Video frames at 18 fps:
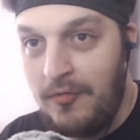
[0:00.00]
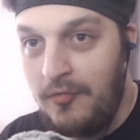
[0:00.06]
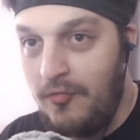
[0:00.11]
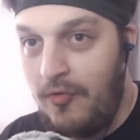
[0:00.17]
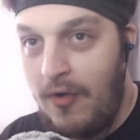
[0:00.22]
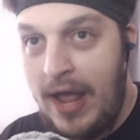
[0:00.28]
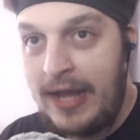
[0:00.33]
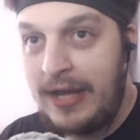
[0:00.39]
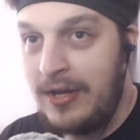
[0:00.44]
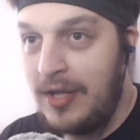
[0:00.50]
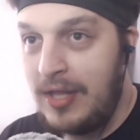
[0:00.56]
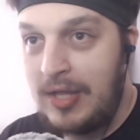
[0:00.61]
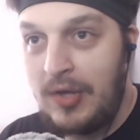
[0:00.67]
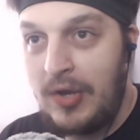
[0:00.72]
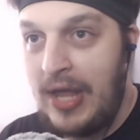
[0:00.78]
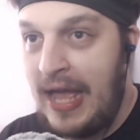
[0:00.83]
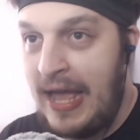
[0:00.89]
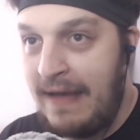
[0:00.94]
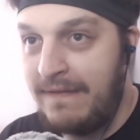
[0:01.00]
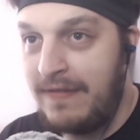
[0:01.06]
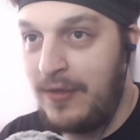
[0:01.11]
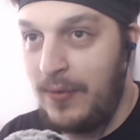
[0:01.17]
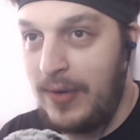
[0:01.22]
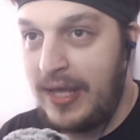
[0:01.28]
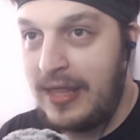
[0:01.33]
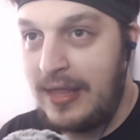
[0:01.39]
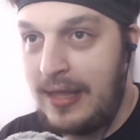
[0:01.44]
Ragnar's gonna have
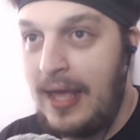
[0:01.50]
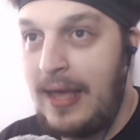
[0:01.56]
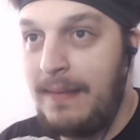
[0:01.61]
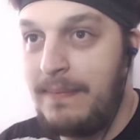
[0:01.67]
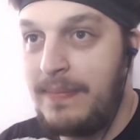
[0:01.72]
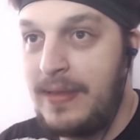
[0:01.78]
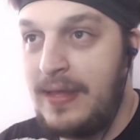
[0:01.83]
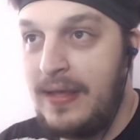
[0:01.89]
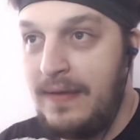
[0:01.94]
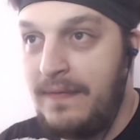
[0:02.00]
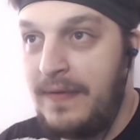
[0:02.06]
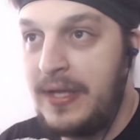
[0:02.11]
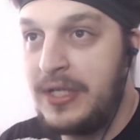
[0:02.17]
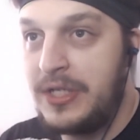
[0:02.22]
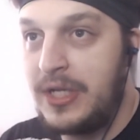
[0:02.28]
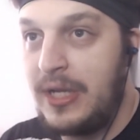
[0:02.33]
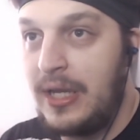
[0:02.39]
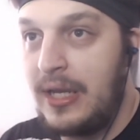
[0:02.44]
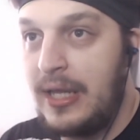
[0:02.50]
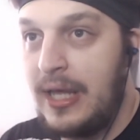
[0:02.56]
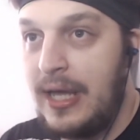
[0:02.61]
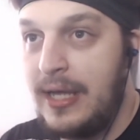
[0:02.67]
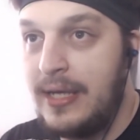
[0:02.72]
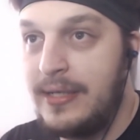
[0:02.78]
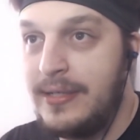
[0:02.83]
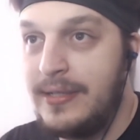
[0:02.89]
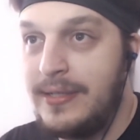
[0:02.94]
to accept eventually
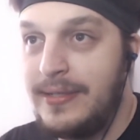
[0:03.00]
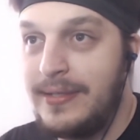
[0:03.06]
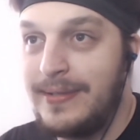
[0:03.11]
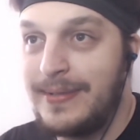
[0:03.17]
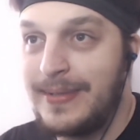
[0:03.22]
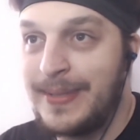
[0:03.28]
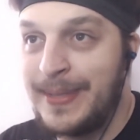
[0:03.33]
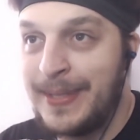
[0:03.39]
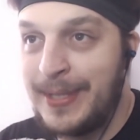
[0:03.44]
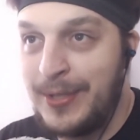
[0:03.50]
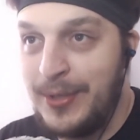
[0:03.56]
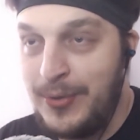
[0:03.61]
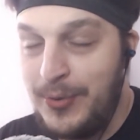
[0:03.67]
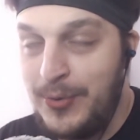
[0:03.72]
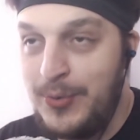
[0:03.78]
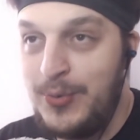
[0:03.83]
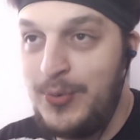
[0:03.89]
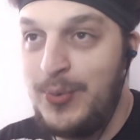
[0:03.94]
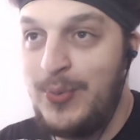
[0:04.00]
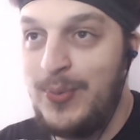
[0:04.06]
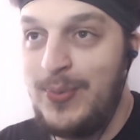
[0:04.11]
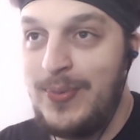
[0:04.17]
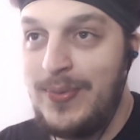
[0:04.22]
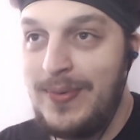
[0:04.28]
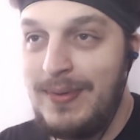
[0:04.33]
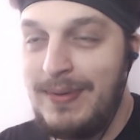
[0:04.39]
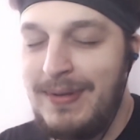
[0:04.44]
that Canute.
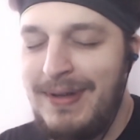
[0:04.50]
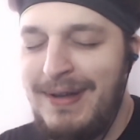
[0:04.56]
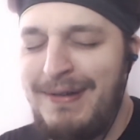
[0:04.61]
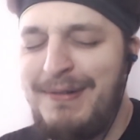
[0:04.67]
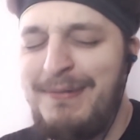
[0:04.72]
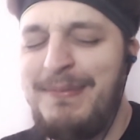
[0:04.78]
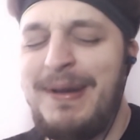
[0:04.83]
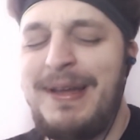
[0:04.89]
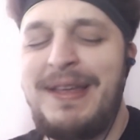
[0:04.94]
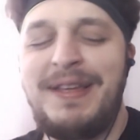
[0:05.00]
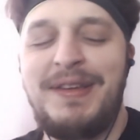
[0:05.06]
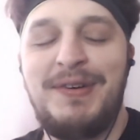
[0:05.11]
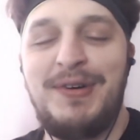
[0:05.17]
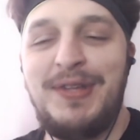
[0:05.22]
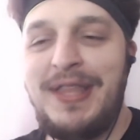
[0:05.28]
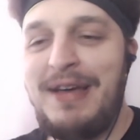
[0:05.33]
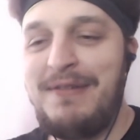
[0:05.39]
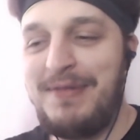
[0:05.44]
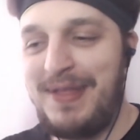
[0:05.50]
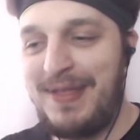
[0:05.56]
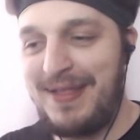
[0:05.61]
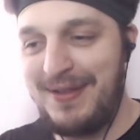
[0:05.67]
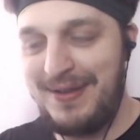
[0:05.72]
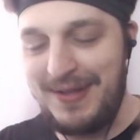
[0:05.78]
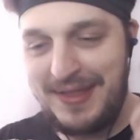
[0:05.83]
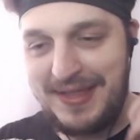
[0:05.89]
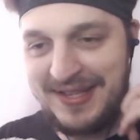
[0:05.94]
Oh my god, that was
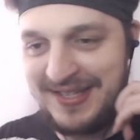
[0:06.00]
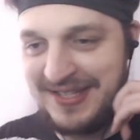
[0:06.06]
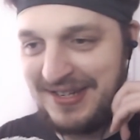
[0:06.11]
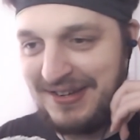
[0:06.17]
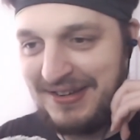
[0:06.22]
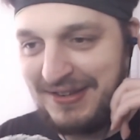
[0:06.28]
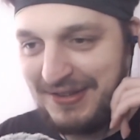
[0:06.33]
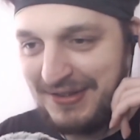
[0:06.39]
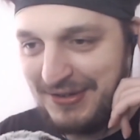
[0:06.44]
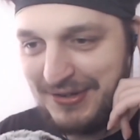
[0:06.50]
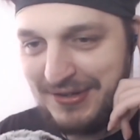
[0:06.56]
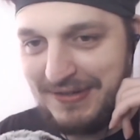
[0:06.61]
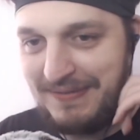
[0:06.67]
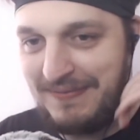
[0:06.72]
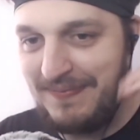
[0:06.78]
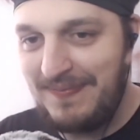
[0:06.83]
such a good